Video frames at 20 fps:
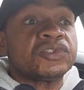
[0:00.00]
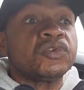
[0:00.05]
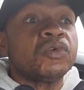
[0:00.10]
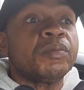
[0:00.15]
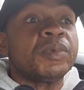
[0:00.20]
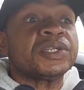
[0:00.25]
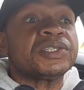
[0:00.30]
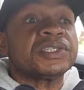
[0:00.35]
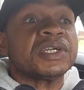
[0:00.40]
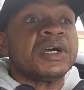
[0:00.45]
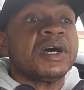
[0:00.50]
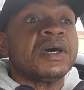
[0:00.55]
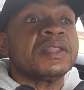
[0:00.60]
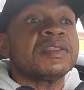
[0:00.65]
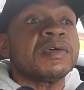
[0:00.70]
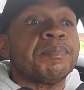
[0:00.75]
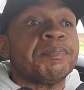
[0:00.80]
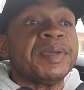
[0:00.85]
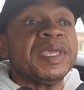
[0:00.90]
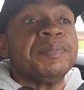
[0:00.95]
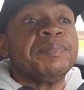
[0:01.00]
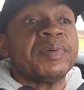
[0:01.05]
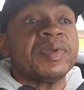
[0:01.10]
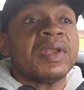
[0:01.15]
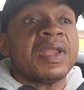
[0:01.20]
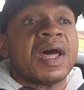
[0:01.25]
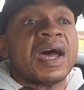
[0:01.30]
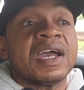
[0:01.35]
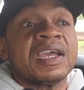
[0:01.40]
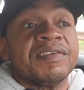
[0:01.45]
Too much other
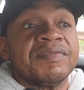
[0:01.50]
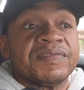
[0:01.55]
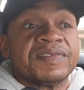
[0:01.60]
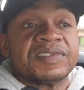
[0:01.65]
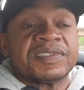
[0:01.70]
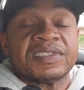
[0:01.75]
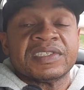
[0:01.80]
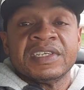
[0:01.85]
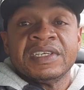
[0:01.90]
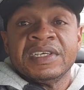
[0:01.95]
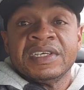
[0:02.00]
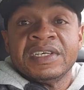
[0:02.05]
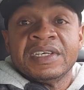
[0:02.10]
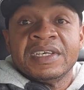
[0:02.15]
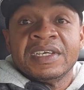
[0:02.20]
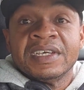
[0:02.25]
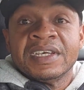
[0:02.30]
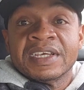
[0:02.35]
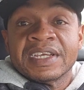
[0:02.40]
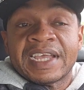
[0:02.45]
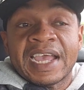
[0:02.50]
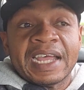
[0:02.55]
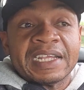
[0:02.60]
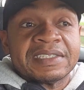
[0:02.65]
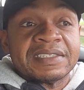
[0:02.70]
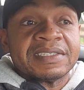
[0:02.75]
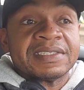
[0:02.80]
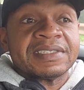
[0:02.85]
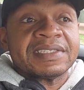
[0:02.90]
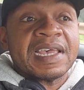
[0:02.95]
people's lives
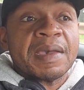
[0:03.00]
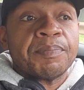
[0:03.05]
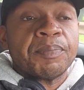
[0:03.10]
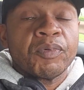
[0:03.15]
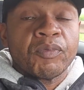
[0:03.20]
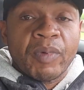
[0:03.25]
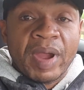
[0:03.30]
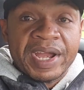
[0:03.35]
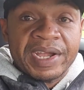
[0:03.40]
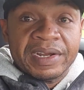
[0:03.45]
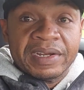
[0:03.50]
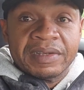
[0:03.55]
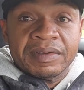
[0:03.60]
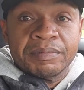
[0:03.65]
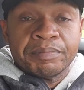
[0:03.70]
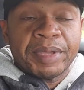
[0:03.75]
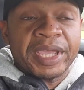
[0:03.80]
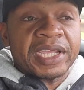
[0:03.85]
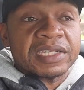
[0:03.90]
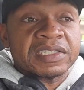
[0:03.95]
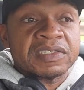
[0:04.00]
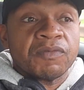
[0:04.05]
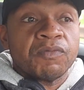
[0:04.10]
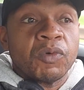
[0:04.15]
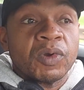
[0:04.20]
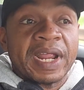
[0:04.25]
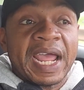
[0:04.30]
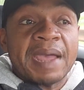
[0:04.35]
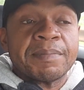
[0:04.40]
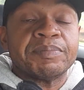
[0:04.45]
got separated because of
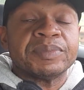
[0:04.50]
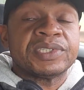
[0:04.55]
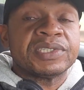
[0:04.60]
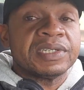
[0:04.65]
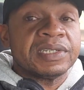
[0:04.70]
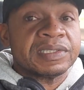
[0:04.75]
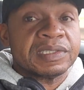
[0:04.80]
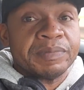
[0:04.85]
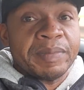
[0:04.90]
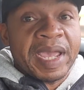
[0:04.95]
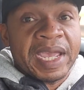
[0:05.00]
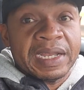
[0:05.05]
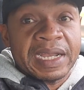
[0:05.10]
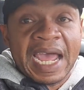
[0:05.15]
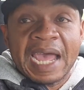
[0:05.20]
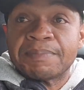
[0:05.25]
what happened to this man.